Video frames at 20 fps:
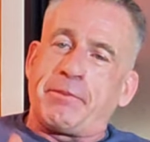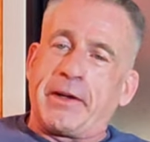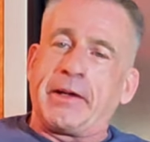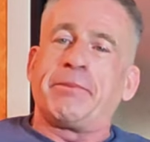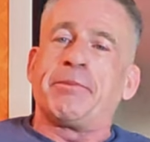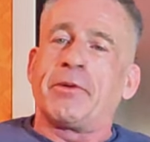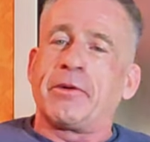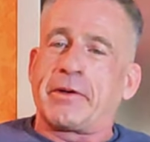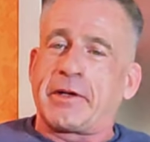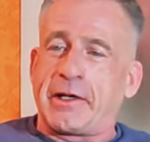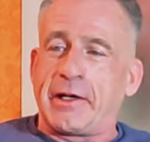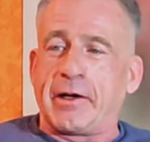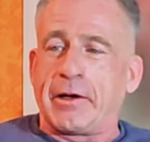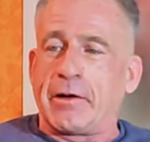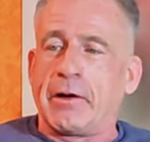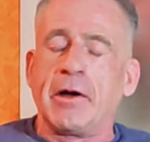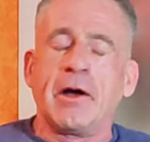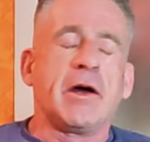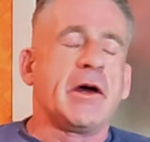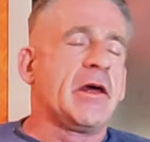people
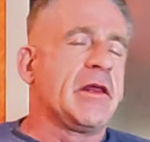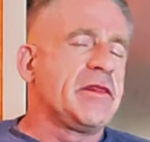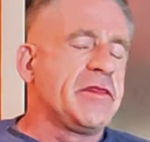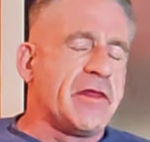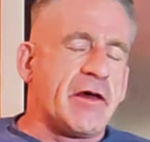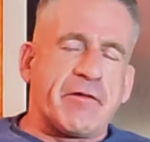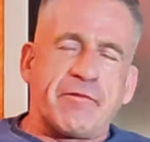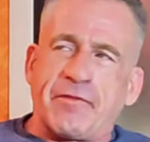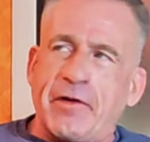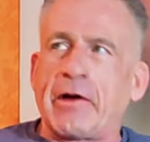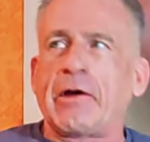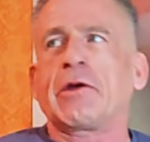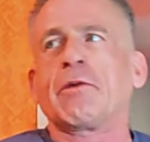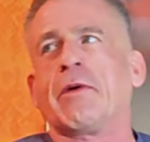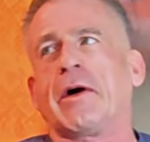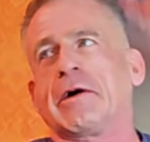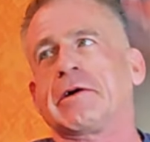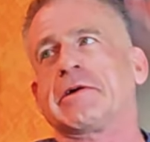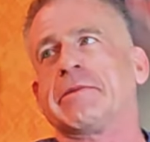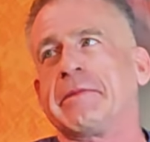here. they're very
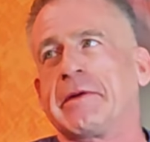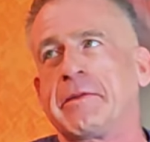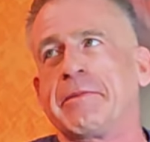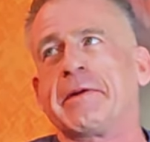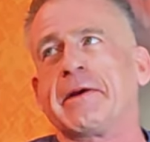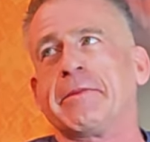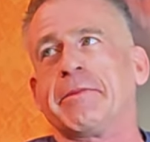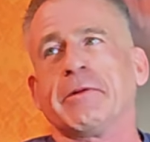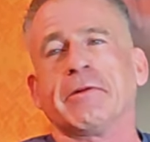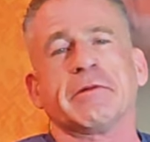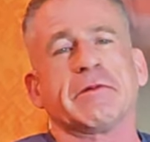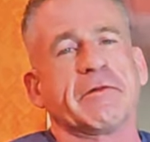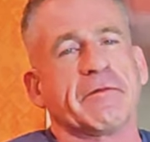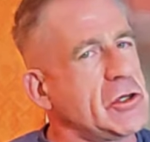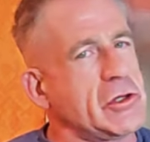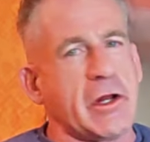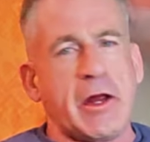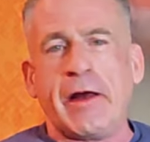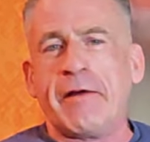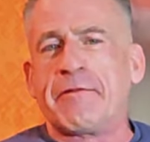welcoming people.
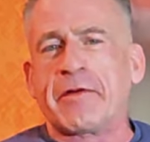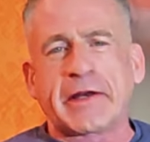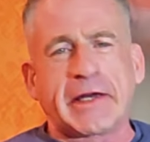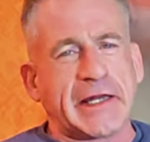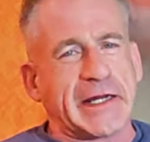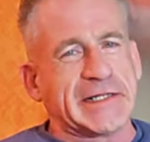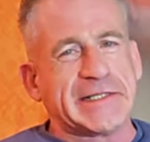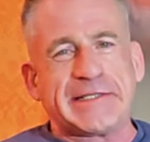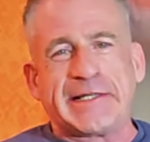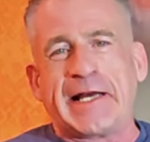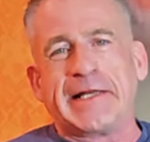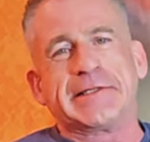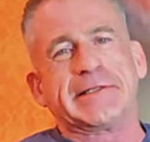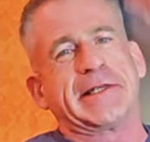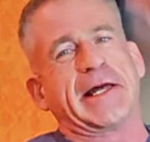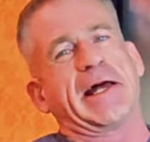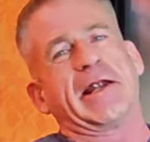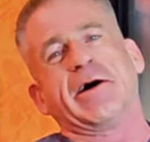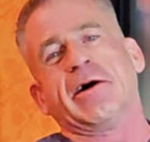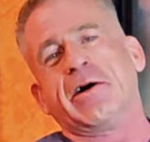You never get a sense
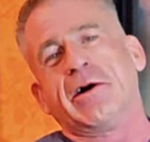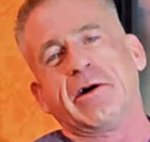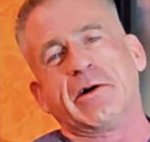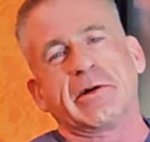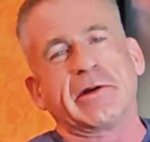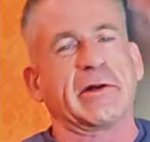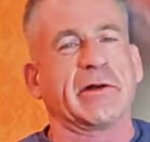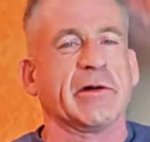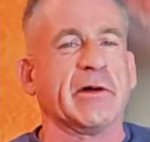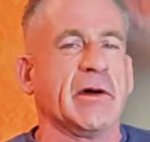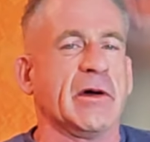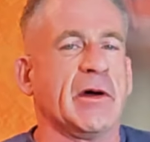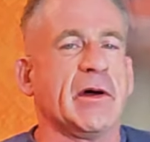that, oh, you're